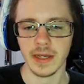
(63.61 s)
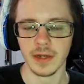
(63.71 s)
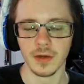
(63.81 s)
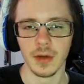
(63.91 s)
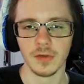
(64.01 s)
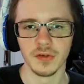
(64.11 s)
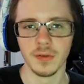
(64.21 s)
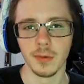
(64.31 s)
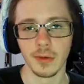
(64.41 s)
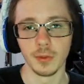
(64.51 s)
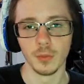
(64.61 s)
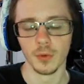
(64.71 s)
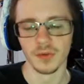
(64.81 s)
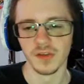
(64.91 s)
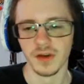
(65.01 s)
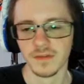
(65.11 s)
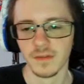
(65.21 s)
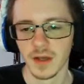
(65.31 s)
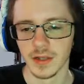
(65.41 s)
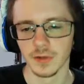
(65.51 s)
It allows you to play through more stuff.
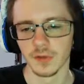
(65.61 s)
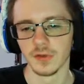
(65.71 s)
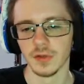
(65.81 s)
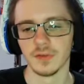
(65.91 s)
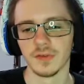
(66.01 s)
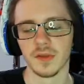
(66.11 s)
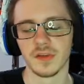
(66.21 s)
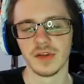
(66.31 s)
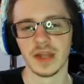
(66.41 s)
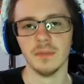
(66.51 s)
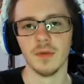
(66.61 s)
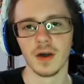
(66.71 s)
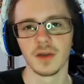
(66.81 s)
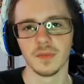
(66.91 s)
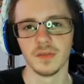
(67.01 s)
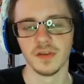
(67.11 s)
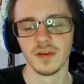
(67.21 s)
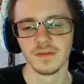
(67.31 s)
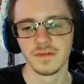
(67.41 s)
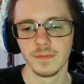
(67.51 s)
You can also use the chain block some
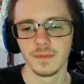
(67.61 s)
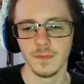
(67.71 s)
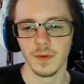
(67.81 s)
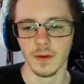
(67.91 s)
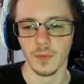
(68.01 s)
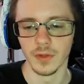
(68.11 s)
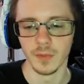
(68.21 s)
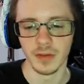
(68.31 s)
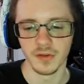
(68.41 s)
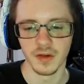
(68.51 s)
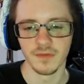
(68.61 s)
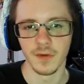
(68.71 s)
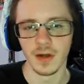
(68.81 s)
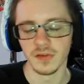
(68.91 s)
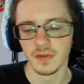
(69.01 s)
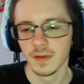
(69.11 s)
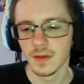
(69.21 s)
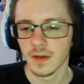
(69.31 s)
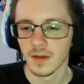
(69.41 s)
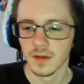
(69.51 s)
stuff when you pitch it off Horizon.
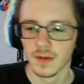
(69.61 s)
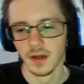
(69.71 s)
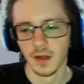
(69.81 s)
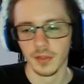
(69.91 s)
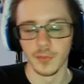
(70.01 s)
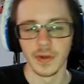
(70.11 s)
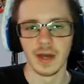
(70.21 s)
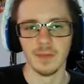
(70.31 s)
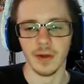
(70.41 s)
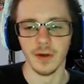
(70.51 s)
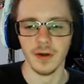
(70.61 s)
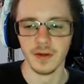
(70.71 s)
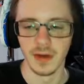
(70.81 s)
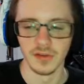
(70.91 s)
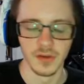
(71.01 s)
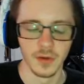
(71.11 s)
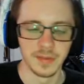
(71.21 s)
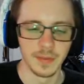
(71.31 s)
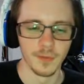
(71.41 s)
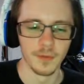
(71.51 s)
3 Chimera. I see a lot of
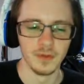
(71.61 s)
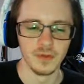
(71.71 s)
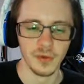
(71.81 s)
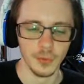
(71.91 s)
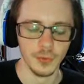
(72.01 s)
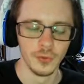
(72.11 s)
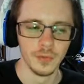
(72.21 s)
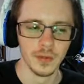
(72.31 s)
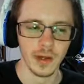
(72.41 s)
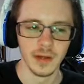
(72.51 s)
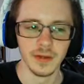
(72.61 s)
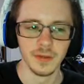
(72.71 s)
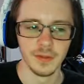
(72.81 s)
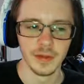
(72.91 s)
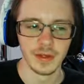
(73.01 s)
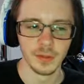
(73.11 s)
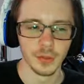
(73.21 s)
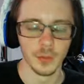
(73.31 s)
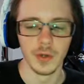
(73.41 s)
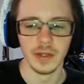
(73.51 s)
people run 2, but I think
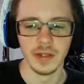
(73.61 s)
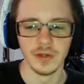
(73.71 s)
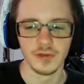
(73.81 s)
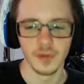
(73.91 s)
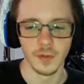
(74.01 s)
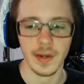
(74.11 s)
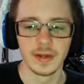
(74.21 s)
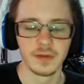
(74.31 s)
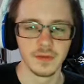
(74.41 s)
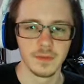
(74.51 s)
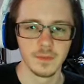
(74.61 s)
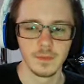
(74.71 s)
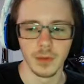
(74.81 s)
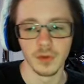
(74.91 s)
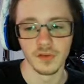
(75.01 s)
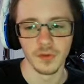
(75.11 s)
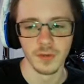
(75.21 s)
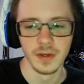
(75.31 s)
3 is correct, personally.